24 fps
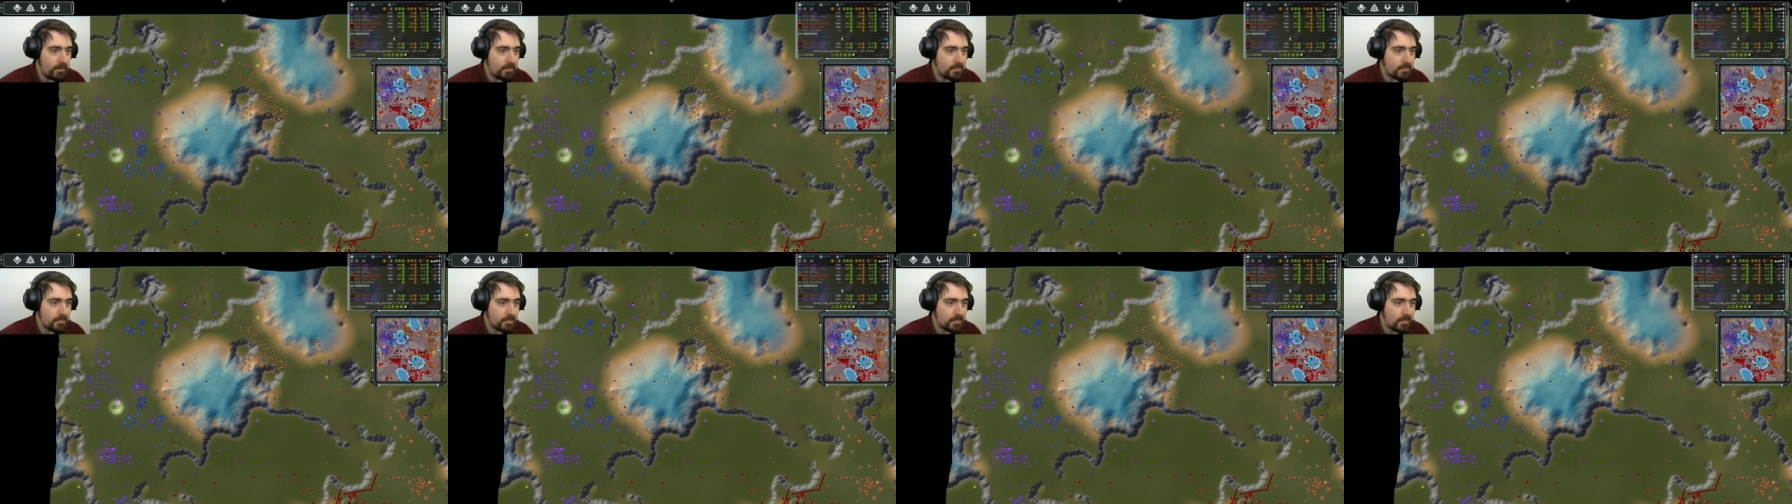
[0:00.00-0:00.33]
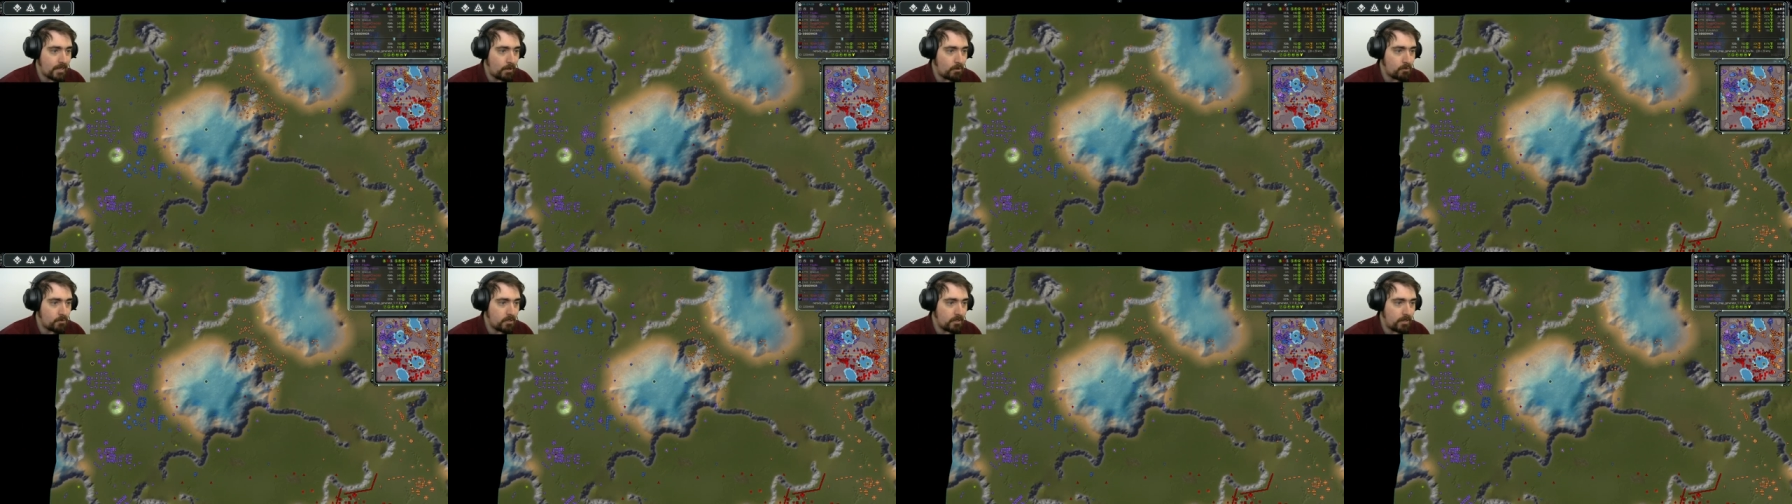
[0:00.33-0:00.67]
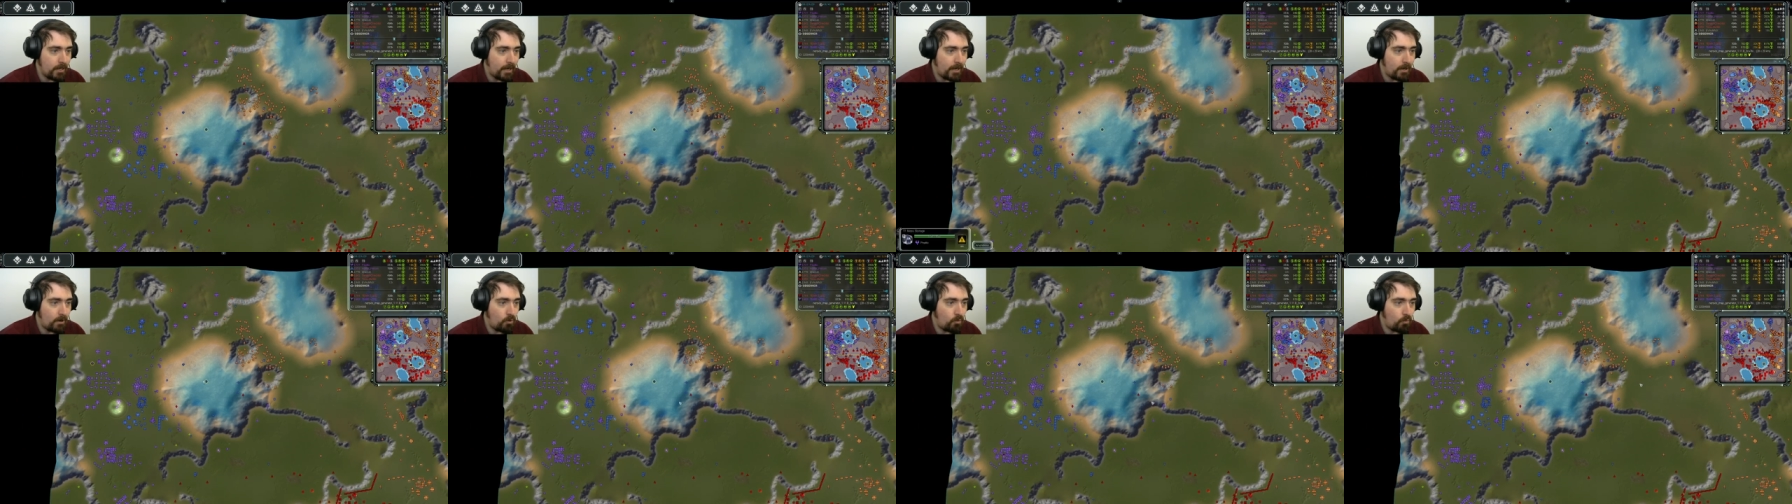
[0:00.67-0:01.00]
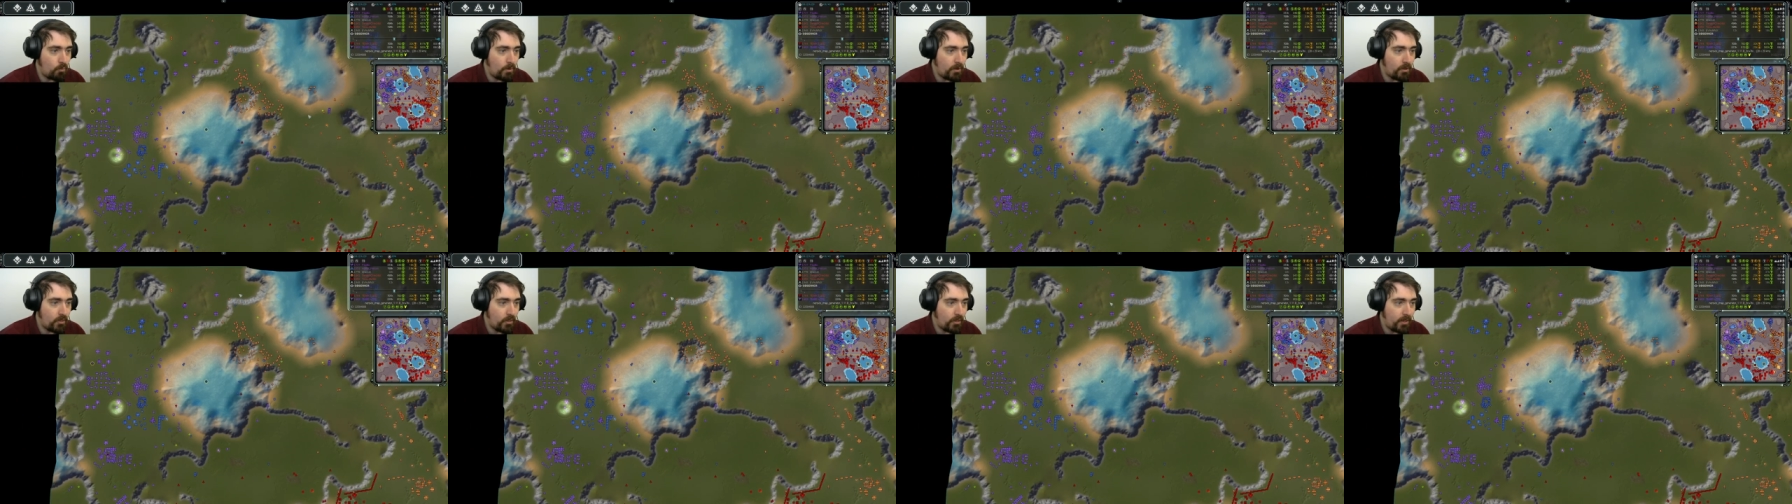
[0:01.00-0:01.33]
is scouting out
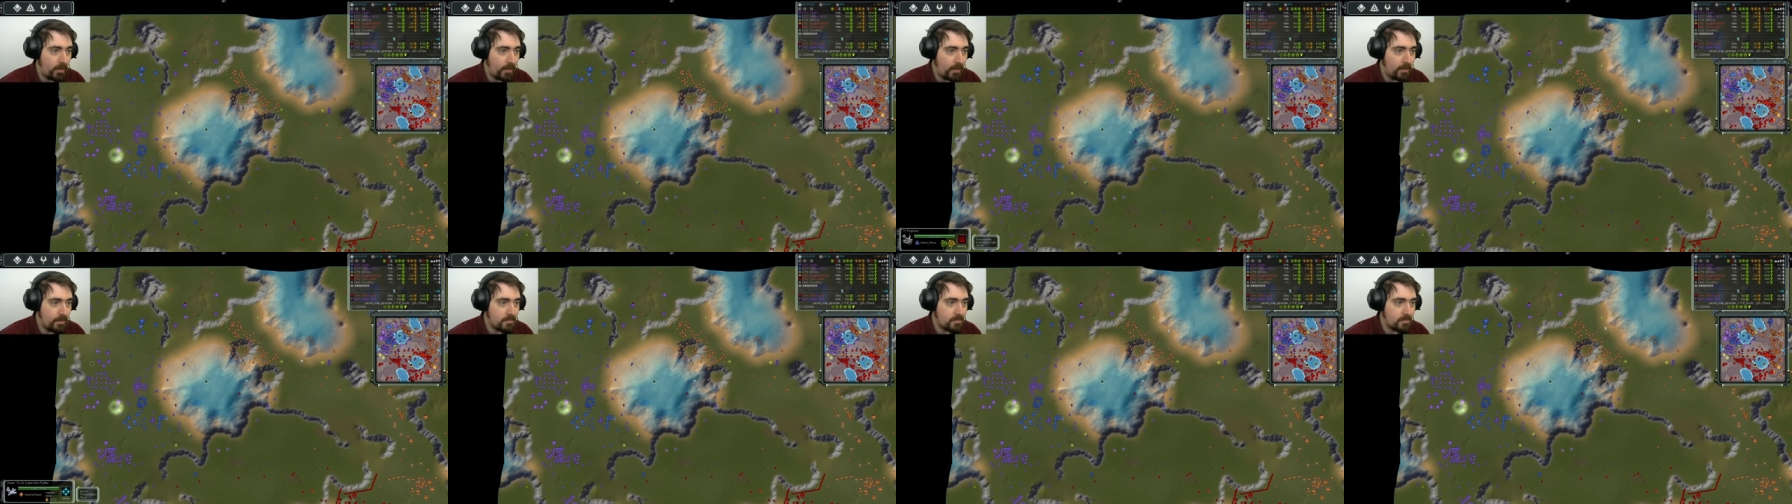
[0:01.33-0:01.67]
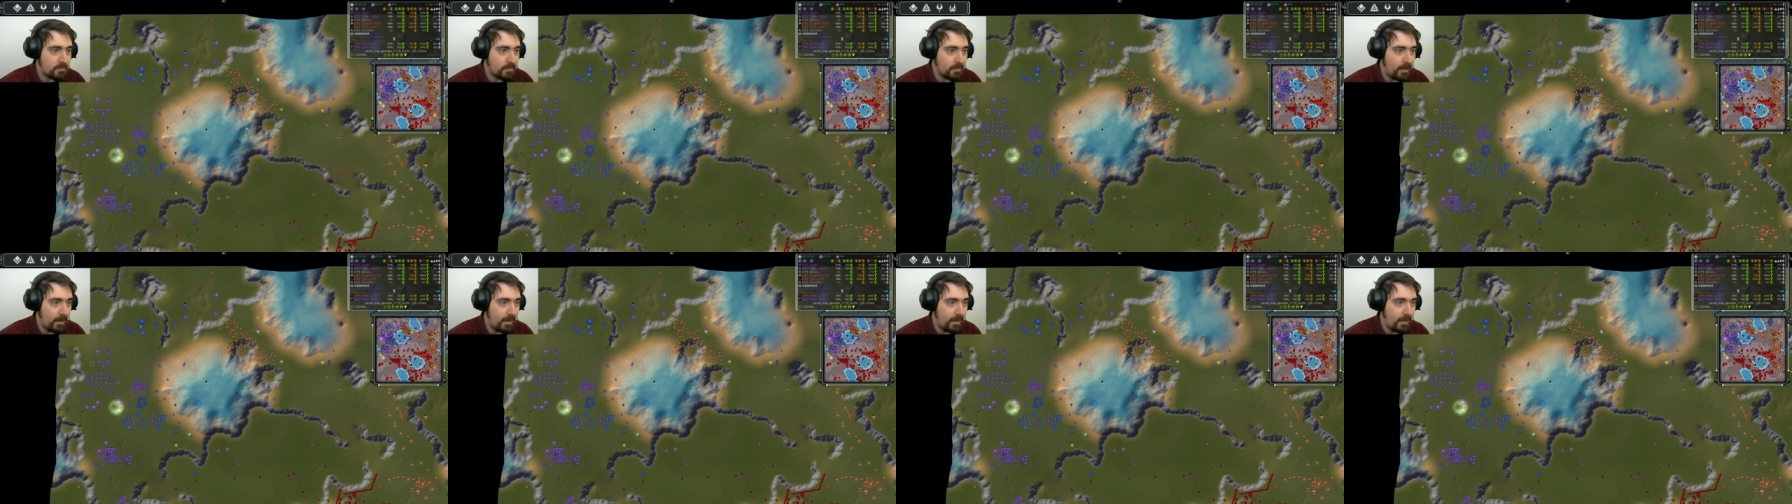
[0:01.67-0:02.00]
with his